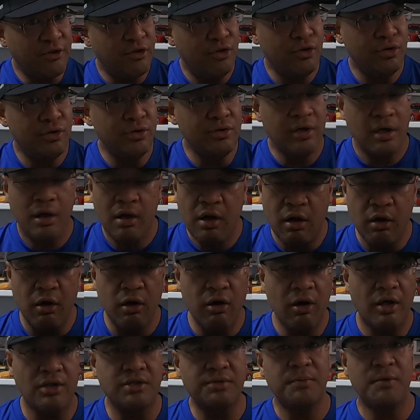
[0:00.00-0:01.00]
tuned.
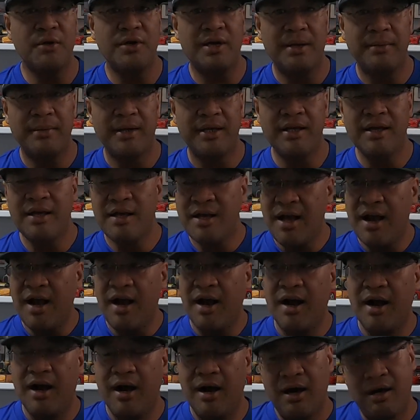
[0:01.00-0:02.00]
Lots more coming.
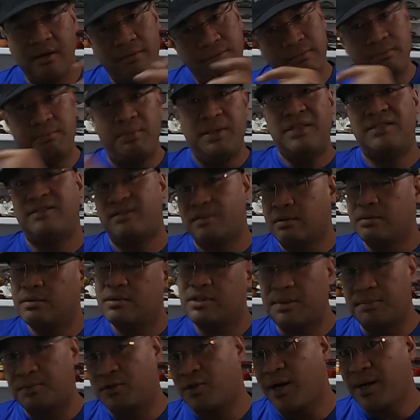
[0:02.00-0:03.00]
Uh, please
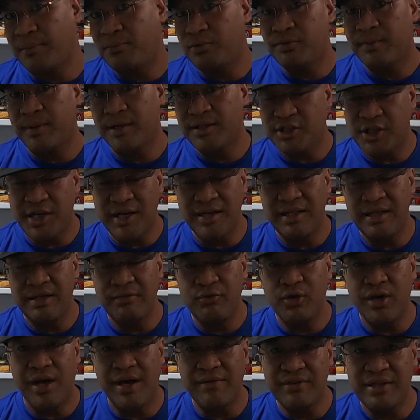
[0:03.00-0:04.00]
subscribe to my channel
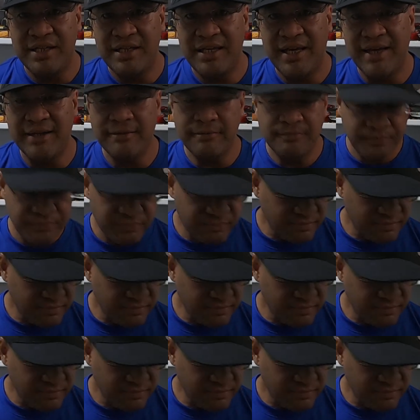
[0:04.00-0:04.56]
if you haven't yet.